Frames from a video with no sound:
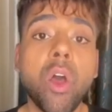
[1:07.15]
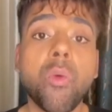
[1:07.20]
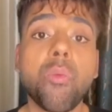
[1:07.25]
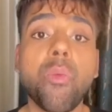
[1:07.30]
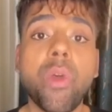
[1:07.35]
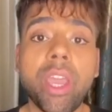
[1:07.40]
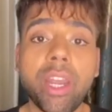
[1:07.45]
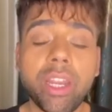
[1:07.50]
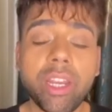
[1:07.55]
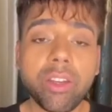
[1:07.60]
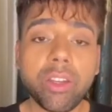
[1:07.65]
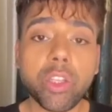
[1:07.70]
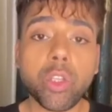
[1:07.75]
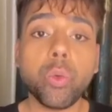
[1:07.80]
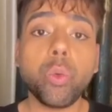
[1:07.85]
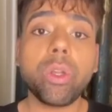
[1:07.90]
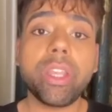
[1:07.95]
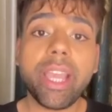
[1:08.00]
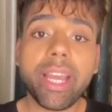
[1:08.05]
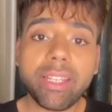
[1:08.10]
wherein
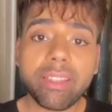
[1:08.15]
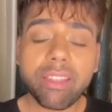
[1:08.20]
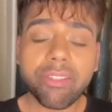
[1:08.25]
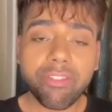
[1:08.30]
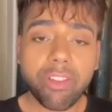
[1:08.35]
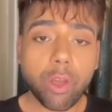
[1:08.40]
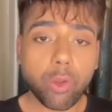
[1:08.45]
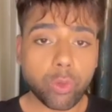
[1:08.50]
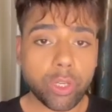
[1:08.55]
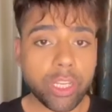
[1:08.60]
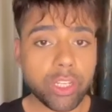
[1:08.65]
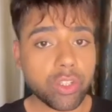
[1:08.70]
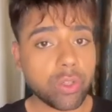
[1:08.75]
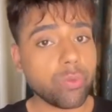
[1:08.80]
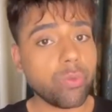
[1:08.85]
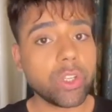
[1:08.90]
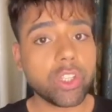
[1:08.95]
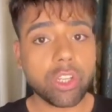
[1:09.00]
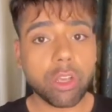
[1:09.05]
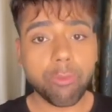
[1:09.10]
you get the
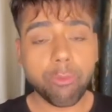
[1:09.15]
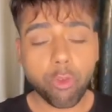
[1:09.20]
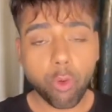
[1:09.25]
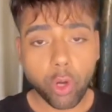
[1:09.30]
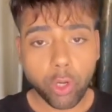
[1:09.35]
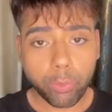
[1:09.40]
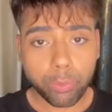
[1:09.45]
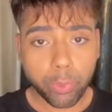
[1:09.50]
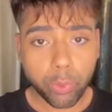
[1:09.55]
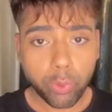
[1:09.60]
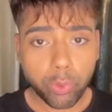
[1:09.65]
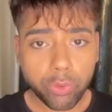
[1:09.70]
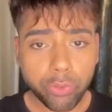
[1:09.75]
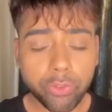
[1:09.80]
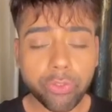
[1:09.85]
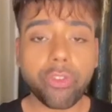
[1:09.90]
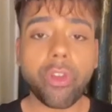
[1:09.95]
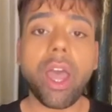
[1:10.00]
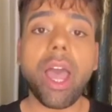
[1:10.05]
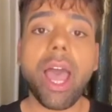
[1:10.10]
foundation which are
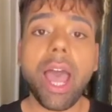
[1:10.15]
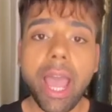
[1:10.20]
waterproof